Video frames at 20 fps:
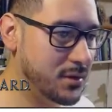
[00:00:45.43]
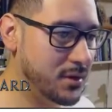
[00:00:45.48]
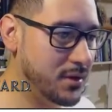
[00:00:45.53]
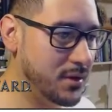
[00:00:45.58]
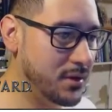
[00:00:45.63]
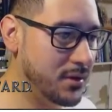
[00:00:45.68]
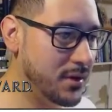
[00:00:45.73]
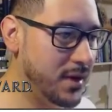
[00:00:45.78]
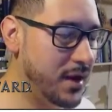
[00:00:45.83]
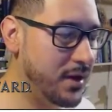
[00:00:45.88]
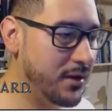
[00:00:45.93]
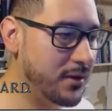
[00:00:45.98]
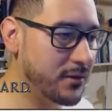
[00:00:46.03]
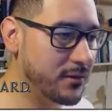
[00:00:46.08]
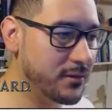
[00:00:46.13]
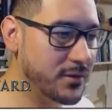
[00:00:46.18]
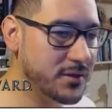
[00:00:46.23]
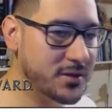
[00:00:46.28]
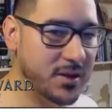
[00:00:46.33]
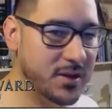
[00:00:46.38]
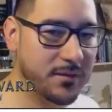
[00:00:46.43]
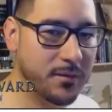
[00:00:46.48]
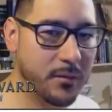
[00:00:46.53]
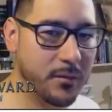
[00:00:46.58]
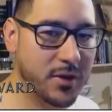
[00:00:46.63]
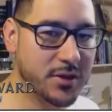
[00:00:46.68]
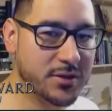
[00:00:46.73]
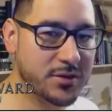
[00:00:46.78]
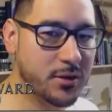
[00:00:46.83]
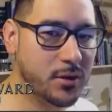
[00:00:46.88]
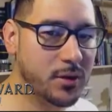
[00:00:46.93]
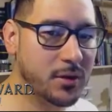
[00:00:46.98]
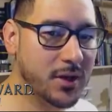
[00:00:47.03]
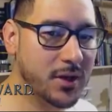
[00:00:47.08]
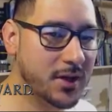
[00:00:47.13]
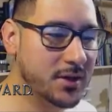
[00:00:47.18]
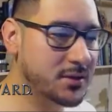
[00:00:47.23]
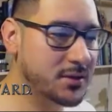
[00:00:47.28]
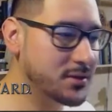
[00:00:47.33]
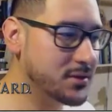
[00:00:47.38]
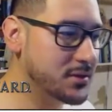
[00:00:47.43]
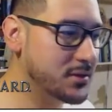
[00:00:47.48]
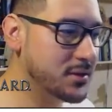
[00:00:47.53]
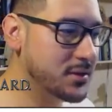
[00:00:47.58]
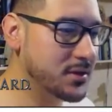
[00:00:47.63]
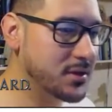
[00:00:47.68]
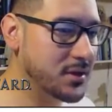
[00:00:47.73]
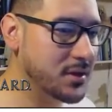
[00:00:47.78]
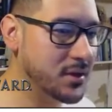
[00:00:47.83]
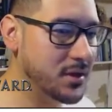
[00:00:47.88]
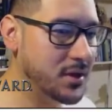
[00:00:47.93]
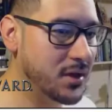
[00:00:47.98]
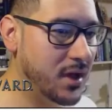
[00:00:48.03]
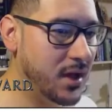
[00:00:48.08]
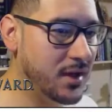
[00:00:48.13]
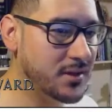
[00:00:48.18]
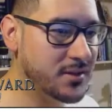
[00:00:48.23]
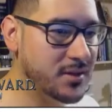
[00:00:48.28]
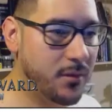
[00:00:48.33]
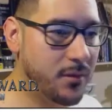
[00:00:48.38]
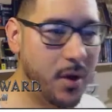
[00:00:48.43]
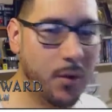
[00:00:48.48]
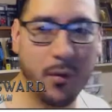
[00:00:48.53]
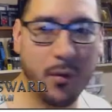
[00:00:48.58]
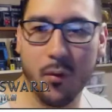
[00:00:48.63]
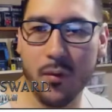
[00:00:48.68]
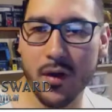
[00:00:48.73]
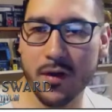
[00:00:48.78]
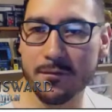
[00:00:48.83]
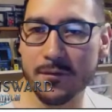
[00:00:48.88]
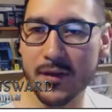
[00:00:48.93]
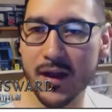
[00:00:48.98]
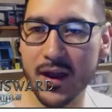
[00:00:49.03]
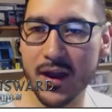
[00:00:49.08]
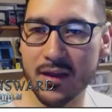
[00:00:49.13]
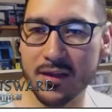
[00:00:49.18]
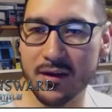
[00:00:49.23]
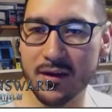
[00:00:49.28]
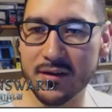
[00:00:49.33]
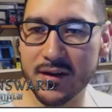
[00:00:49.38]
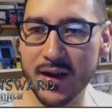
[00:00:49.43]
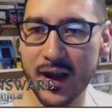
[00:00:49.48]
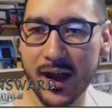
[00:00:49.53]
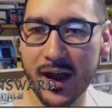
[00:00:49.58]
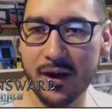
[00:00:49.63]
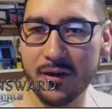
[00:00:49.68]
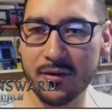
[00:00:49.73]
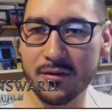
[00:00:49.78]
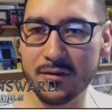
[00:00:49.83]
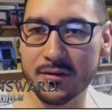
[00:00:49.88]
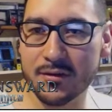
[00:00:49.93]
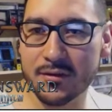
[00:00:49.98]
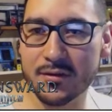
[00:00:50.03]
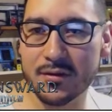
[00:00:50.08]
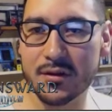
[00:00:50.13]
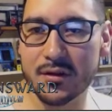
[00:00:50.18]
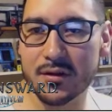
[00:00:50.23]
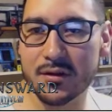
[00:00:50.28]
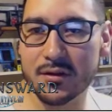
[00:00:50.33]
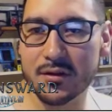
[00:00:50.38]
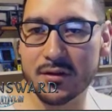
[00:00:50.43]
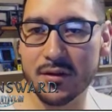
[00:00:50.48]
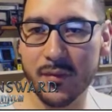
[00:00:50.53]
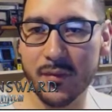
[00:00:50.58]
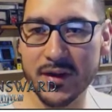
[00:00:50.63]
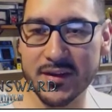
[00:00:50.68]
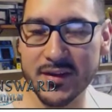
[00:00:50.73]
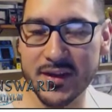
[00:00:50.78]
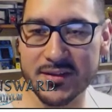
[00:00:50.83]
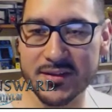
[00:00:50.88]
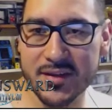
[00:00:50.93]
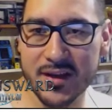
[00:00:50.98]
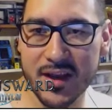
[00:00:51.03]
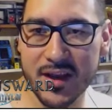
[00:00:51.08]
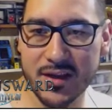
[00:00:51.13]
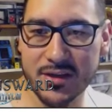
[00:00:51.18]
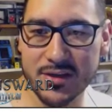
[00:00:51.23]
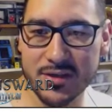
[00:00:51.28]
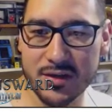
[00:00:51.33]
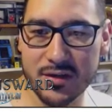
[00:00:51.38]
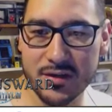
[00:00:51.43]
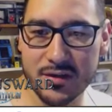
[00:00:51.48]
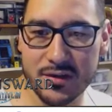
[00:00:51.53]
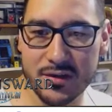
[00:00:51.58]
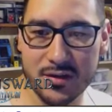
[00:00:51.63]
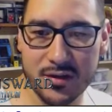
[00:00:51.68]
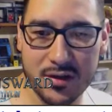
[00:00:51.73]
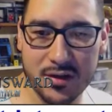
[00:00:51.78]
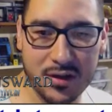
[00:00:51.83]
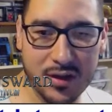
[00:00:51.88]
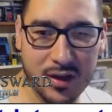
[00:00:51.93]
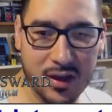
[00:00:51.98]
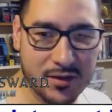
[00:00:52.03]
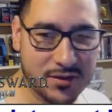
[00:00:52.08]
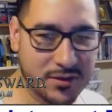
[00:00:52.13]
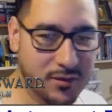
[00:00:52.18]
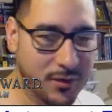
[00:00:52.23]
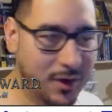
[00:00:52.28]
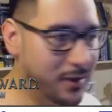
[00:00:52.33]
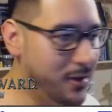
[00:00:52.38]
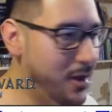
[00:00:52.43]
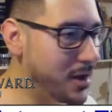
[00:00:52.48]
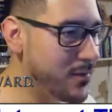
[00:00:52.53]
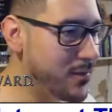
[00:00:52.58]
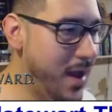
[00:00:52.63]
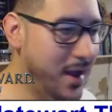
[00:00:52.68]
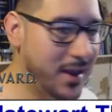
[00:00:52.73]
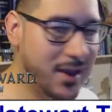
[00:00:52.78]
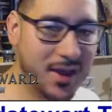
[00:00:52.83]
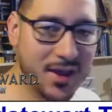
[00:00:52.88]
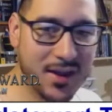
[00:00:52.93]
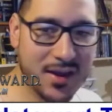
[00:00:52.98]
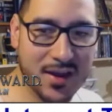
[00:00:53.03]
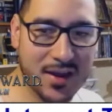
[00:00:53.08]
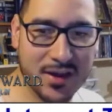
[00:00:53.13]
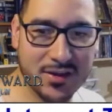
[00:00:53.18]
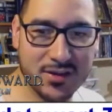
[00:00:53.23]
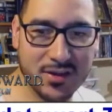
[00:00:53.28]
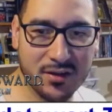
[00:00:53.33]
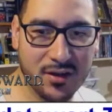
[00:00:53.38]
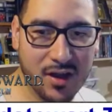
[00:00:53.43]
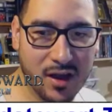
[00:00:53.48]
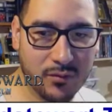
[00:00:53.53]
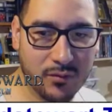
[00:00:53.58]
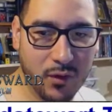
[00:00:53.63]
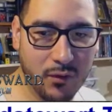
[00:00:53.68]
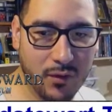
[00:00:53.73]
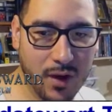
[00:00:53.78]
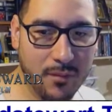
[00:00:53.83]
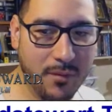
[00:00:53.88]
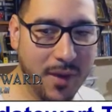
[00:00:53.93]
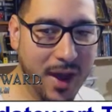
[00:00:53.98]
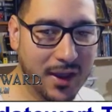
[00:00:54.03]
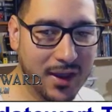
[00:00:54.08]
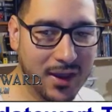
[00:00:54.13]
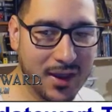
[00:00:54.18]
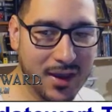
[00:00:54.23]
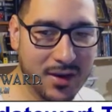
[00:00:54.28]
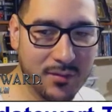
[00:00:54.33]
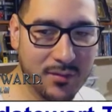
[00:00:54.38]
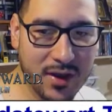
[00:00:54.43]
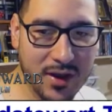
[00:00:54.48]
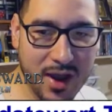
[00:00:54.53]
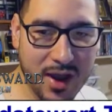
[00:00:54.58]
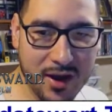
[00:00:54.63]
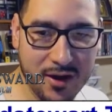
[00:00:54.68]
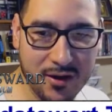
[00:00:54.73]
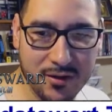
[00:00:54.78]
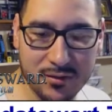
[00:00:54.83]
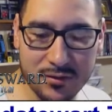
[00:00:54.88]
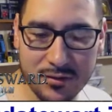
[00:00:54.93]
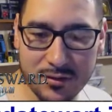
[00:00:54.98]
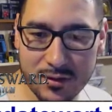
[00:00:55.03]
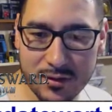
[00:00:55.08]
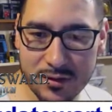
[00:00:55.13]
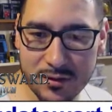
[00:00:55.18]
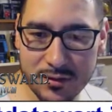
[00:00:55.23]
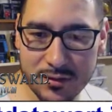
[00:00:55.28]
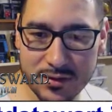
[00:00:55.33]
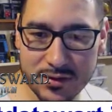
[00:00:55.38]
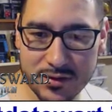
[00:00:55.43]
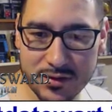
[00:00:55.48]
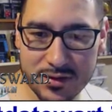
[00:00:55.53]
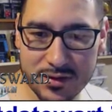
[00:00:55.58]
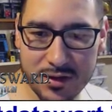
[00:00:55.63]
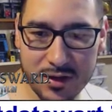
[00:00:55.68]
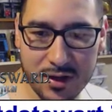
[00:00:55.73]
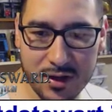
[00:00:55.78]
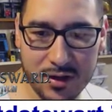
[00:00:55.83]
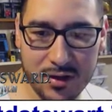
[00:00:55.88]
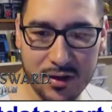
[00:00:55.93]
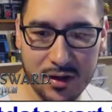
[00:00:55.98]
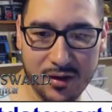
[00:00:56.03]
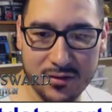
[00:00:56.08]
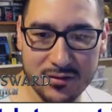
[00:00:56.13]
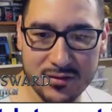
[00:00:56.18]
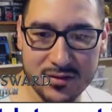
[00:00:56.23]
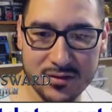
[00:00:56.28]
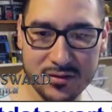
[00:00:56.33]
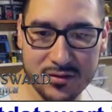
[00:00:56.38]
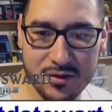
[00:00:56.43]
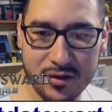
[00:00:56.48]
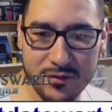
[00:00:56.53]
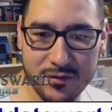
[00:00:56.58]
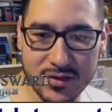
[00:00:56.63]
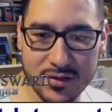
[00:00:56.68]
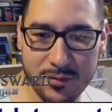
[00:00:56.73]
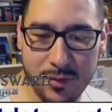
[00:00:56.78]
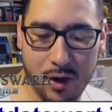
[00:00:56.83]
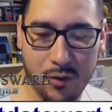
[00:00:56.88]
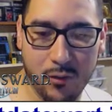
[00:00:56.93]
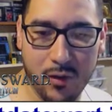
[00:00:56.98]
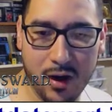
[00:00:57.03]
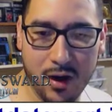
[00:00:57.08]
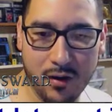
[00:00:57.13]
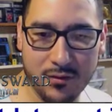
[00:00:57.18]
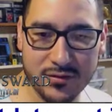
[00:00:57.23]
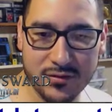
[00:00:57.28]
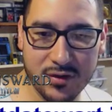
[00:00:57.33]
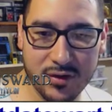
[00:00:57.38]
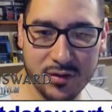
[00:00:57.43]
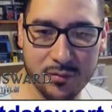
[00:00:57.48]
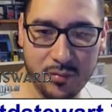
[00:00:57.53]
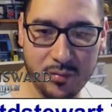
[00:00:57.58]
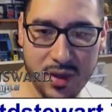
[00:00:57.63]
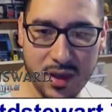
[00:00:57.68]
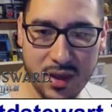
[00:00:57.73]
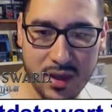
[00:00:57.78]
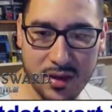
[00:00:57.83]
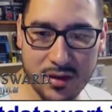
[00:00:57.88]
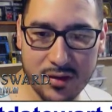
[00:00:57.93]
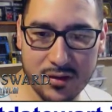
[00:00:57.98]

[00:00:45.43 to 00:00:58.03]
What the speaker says: that I received from Yastola. And so I'm on my way flying there now to my destination. And so when I logged back in, it actually logged me right back in midair, which is good. I was nervous about where I was going to be